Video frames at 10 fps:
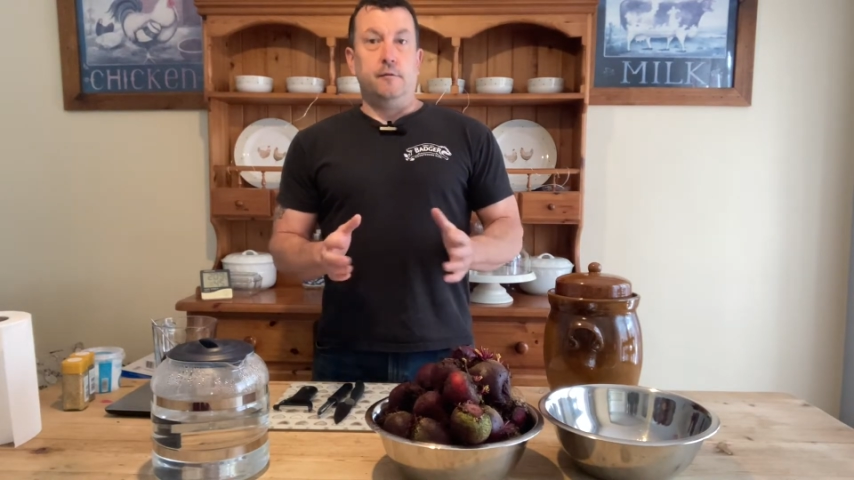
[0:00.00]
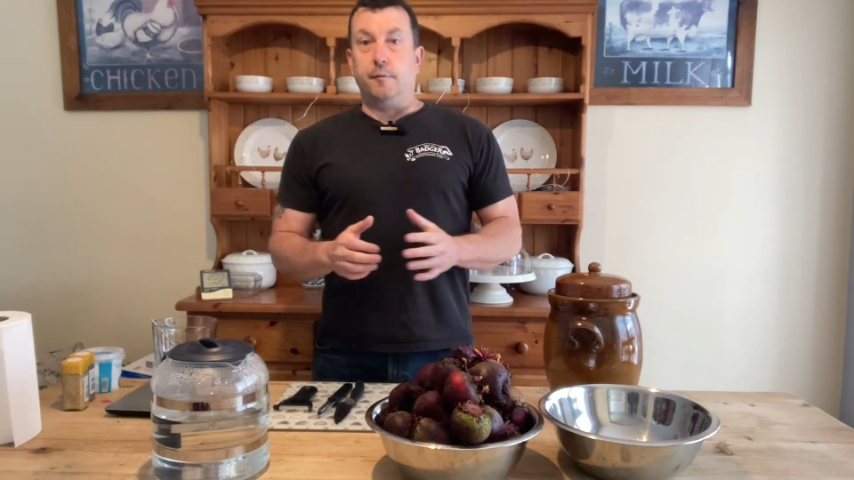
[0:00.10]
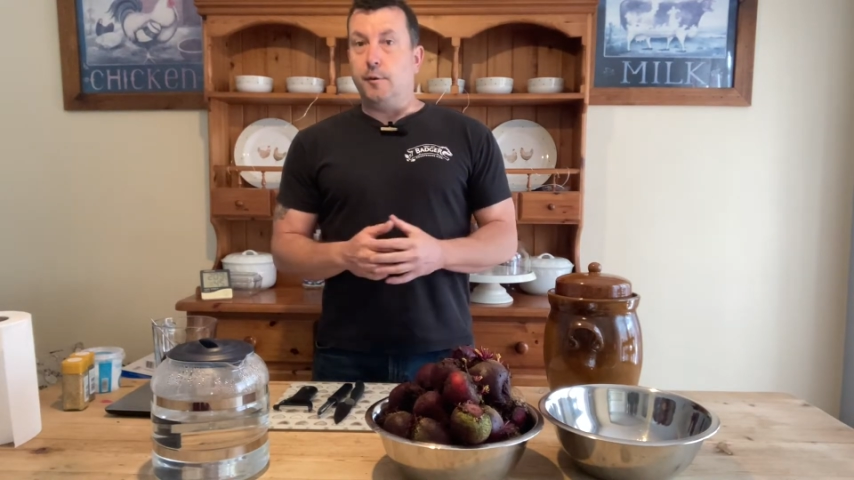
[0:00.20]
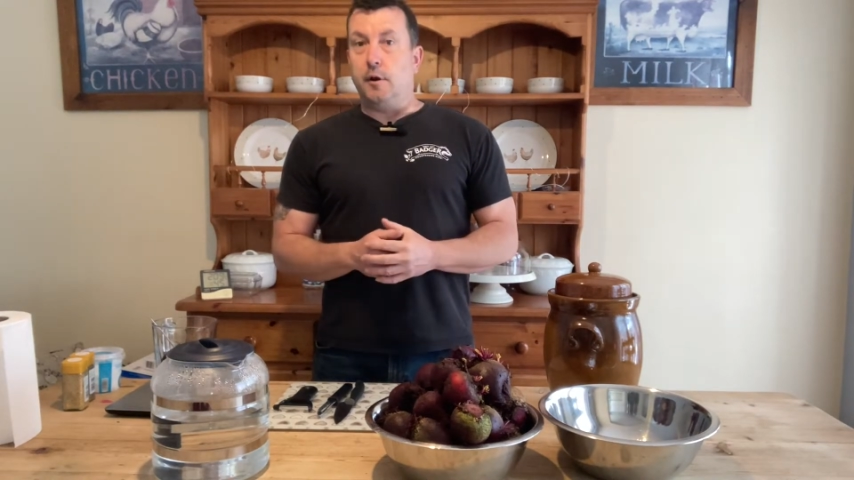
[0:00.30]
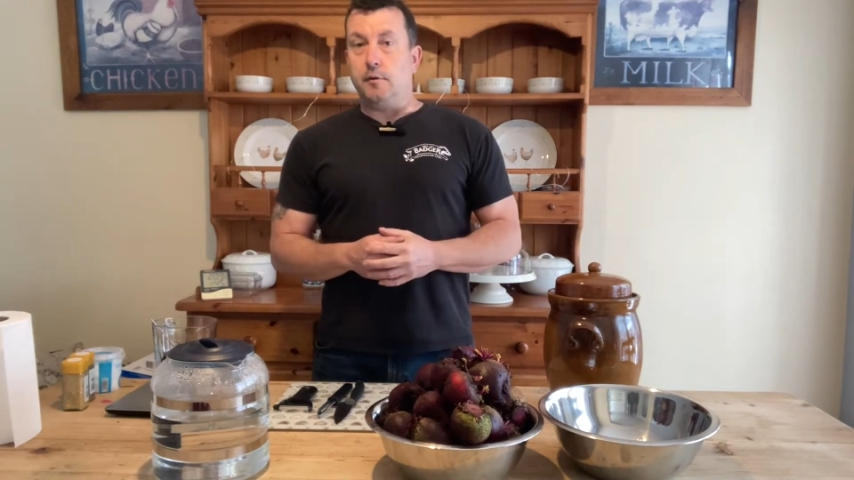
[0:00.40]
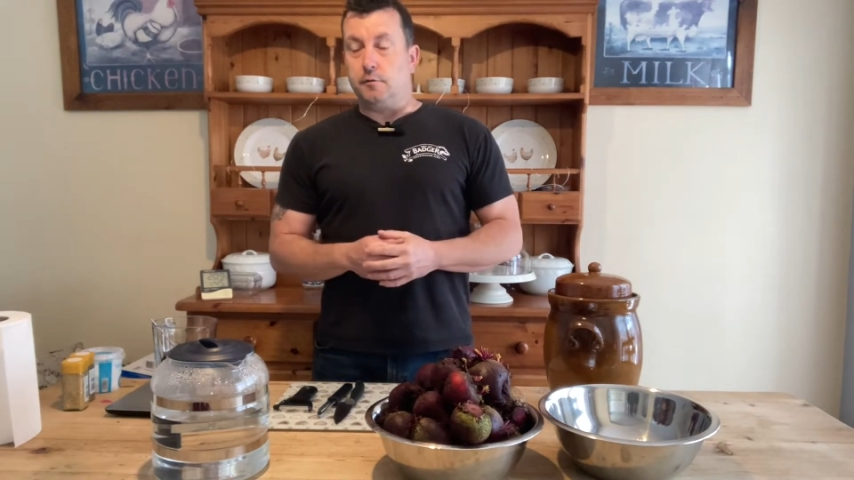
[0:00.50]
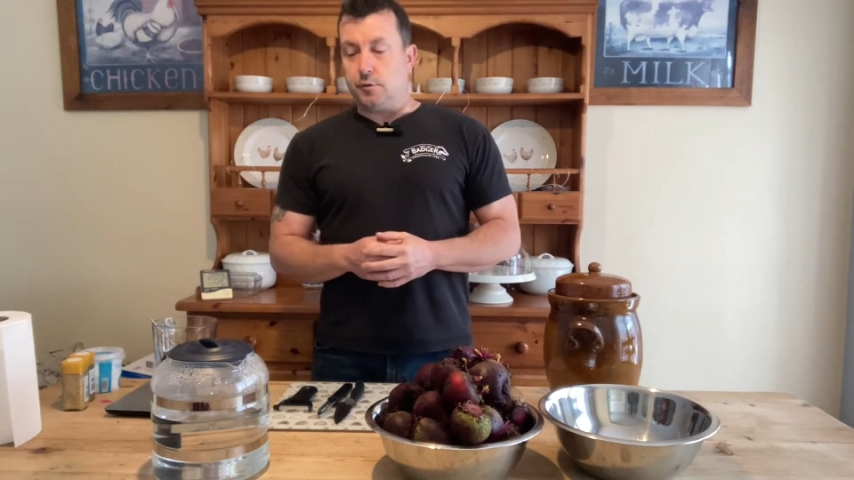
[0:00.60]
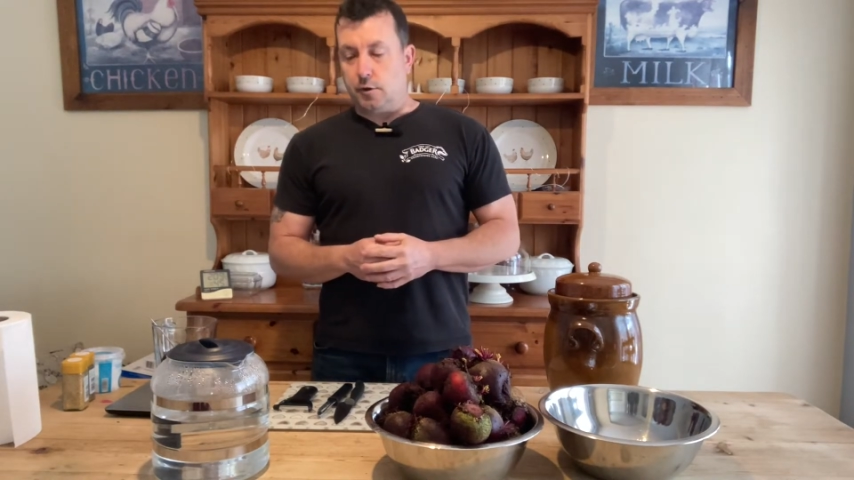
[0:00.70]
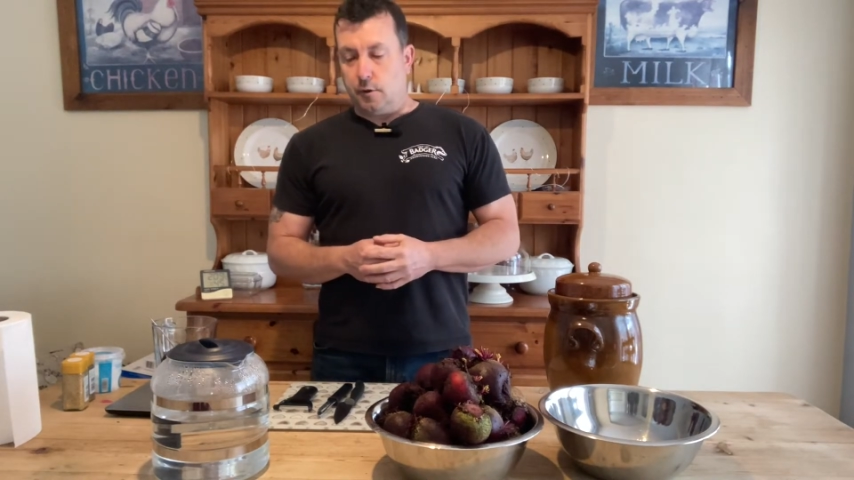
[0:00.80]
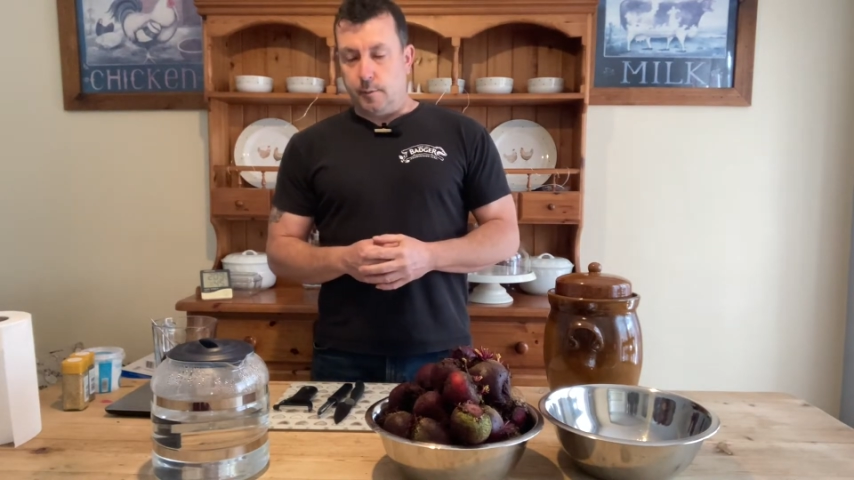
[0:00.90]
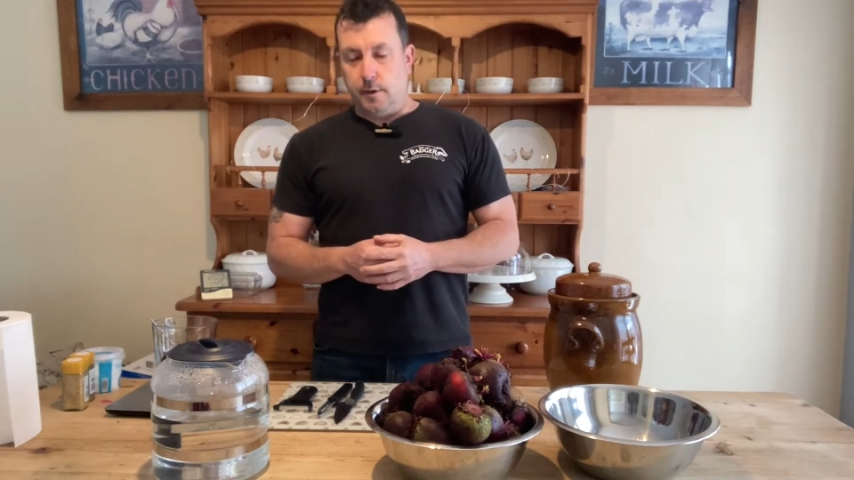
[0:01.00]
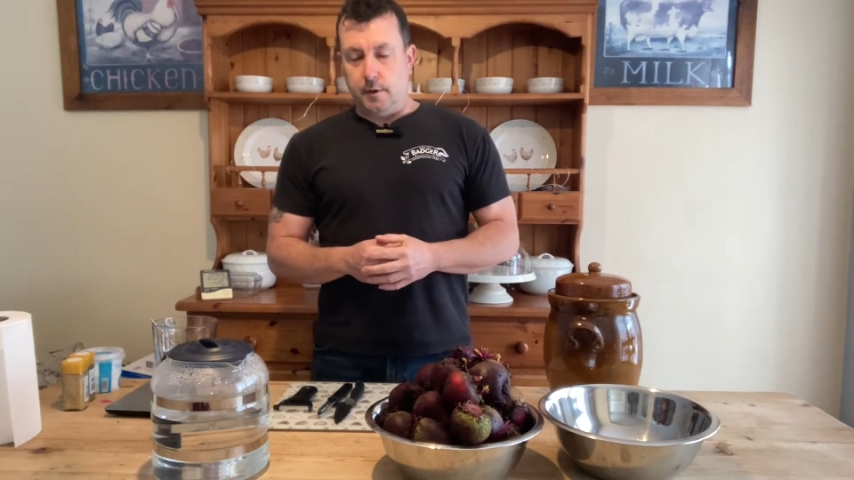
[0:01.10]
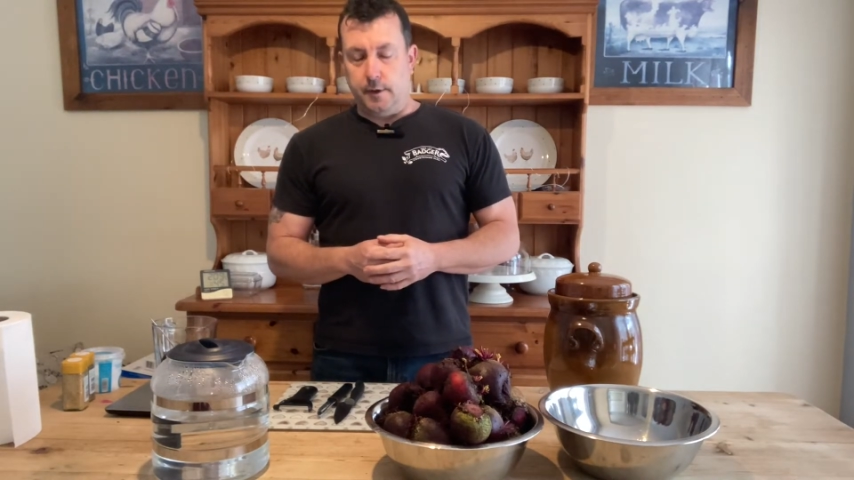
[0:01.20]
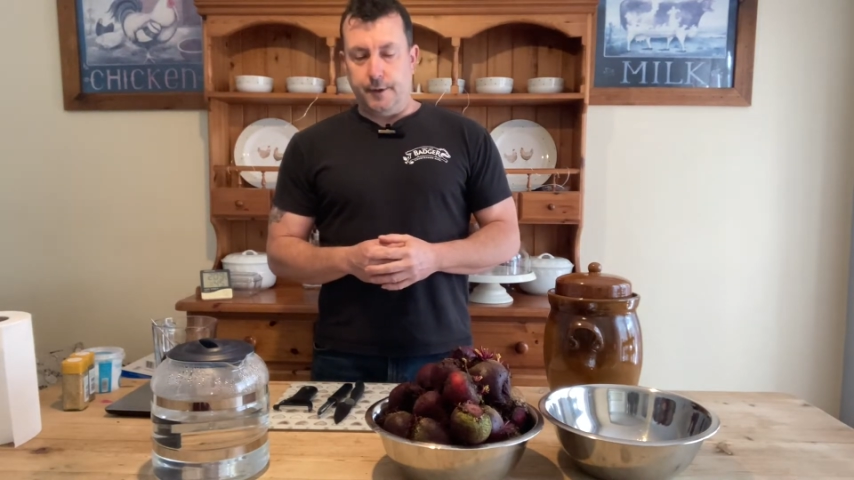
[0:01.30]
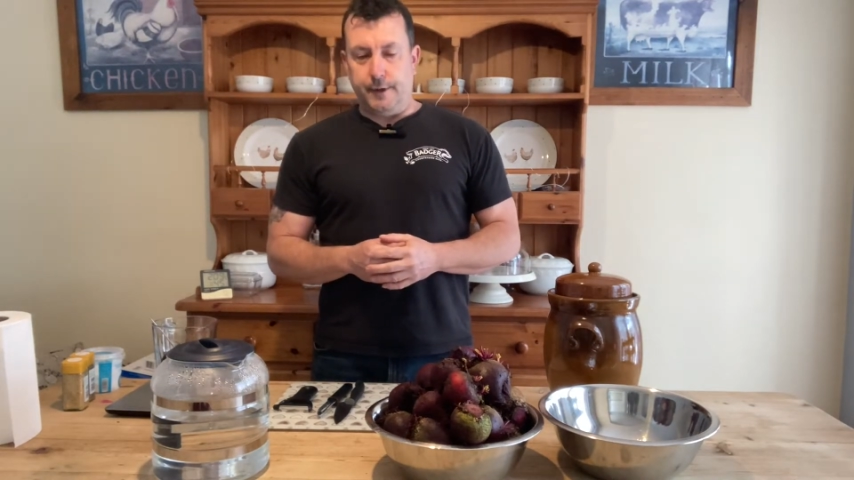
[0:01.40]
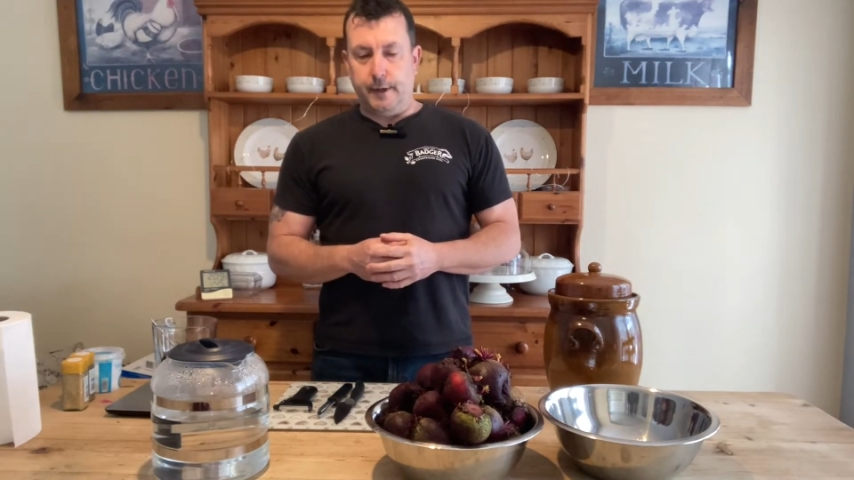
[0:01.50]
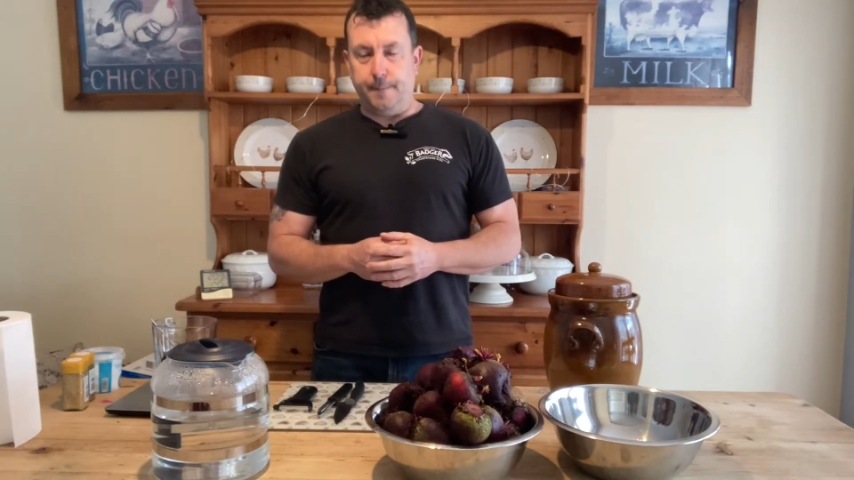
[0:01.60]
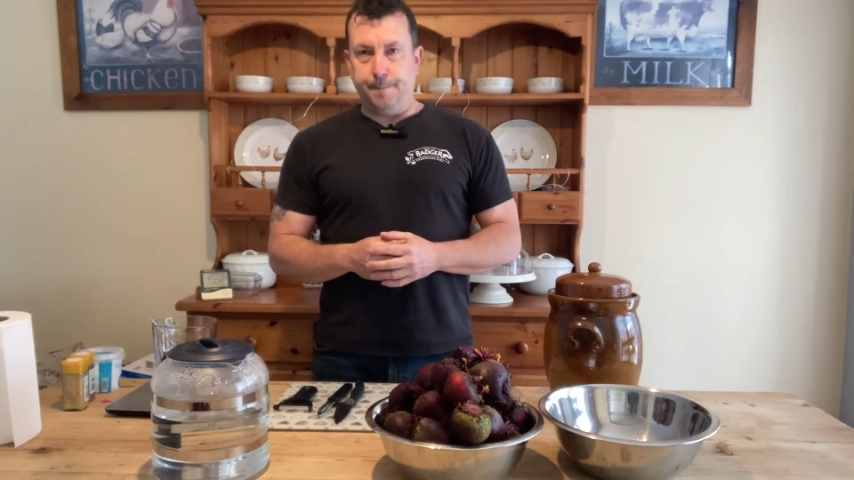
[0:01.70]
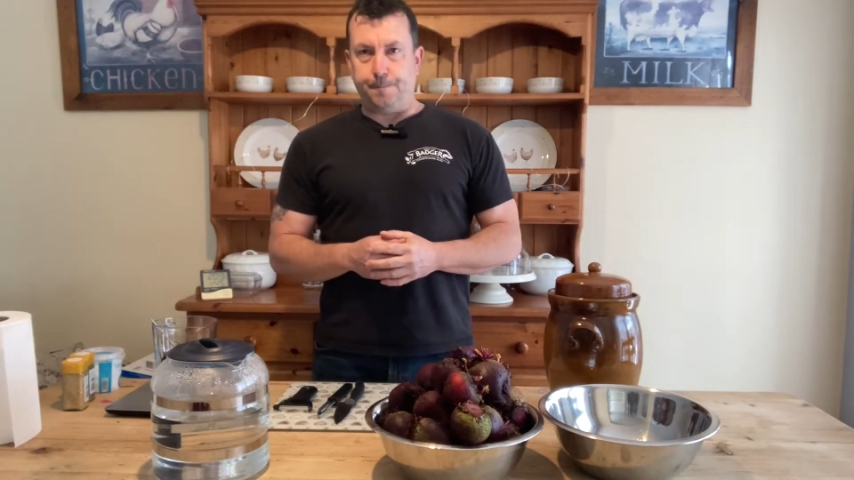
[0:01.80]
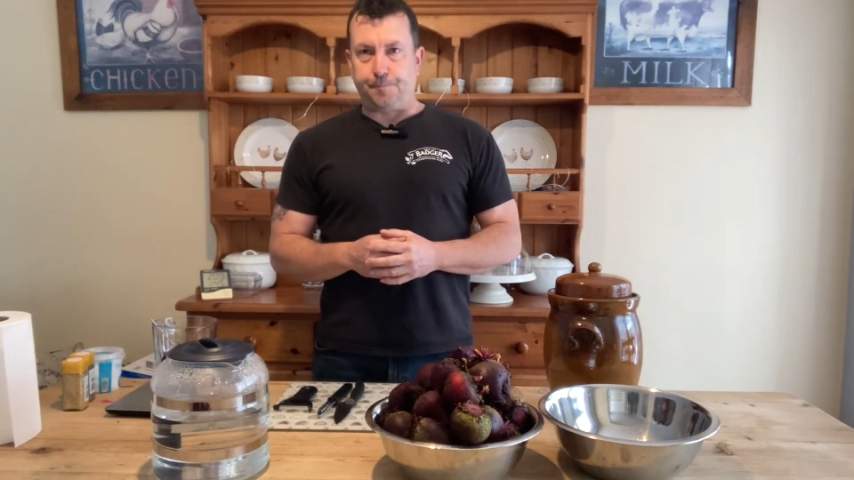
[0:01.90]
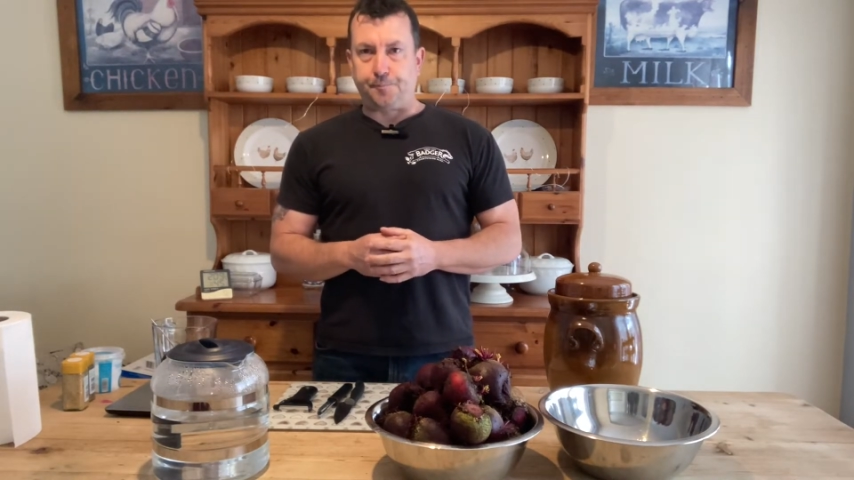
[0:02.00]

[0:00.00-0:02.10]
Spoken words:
from the local shop and